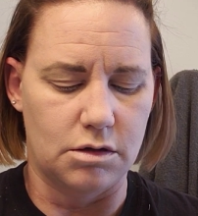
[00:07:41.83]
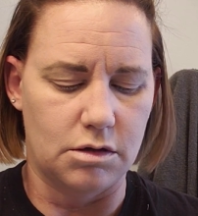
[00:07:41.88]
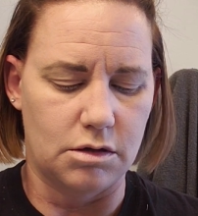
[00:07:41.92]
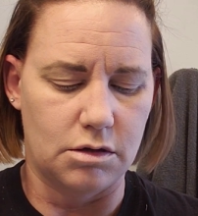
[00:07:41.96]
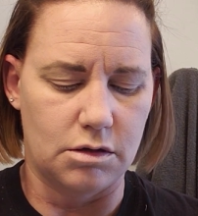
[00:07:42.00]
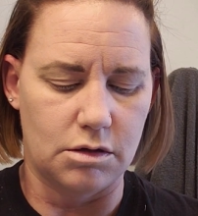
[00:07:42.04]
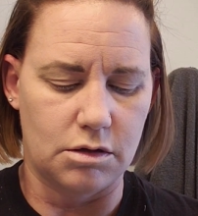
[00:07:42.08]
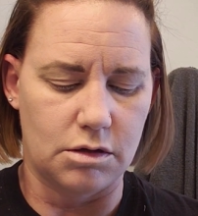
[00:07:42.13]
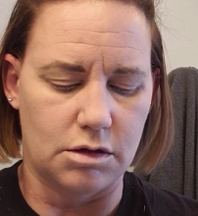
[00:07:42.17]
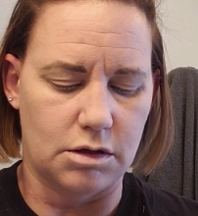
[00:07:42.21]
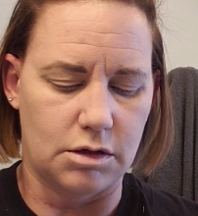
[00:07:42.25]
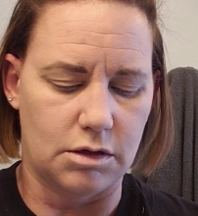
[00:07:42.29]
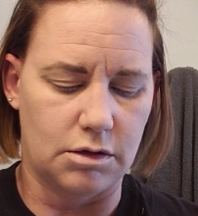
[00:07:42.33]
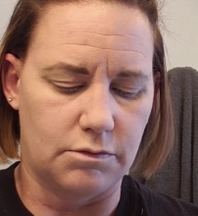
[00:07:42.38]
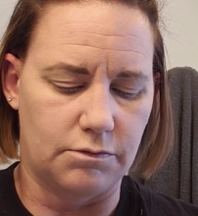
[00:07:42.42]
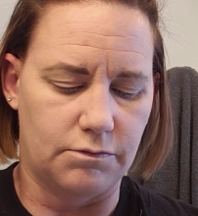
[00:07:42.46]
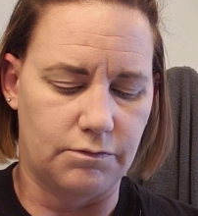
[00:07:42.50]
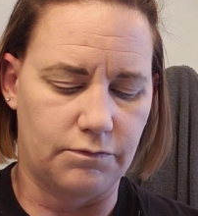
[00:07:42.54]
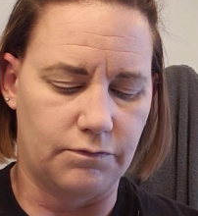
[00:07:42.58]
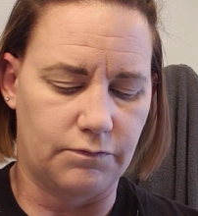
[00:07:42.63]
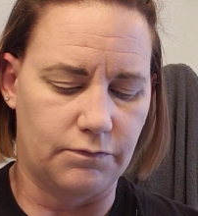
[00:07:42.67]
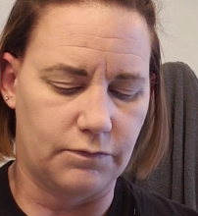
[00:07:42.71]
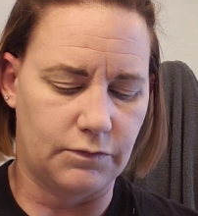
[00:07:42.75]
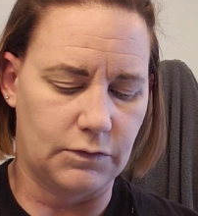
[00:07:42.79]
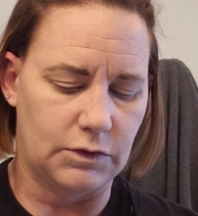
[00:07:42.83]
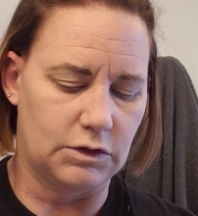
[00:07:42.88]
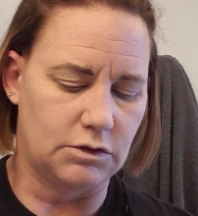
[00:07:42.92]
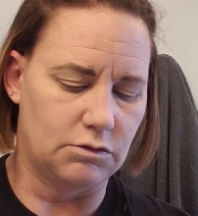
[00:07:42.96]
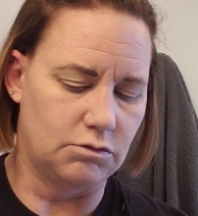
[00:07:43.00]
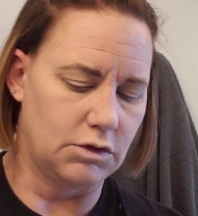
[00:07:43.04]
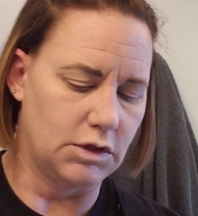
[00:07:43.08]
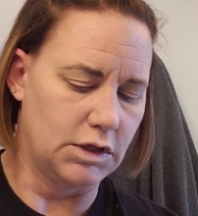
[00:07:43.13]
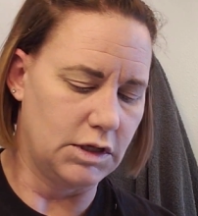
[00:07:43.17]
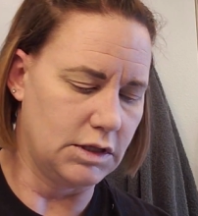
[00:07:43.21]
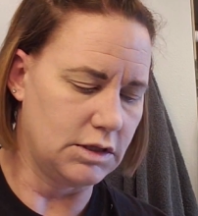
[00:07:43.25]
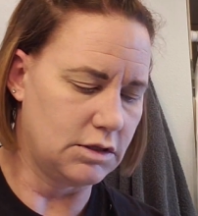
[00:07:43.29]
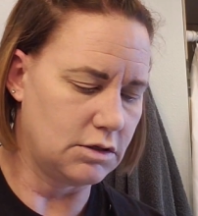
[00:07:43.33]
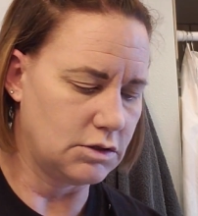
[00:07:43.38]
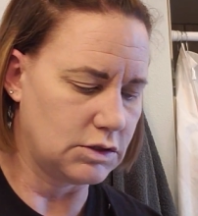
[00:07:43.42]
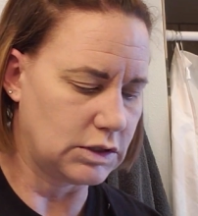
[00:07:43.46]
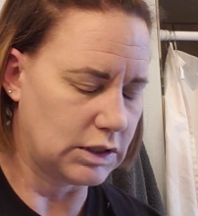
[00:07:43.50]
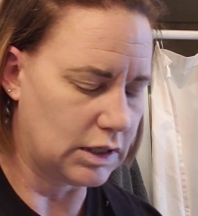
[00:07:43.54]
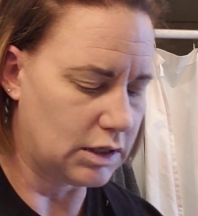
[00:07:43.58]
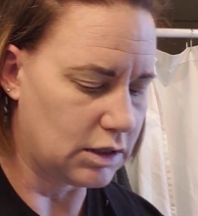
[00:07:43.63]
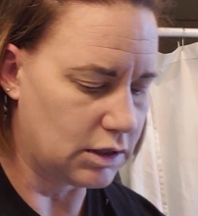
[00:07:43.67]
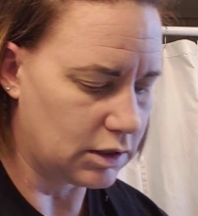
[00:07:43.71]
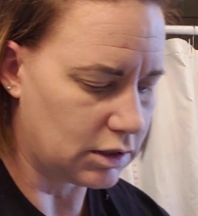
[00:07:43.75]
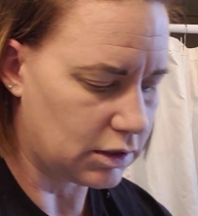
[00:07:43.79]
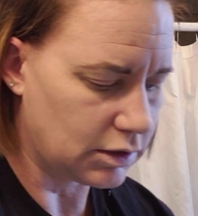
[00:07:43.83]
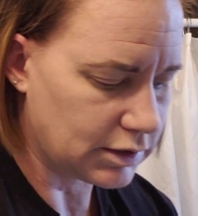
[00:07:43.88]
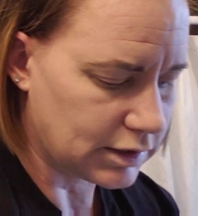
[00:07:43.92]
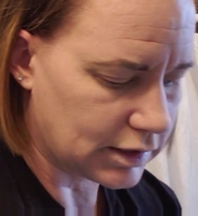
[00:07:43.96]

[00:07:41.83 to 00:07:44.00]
Okay, so let those get a little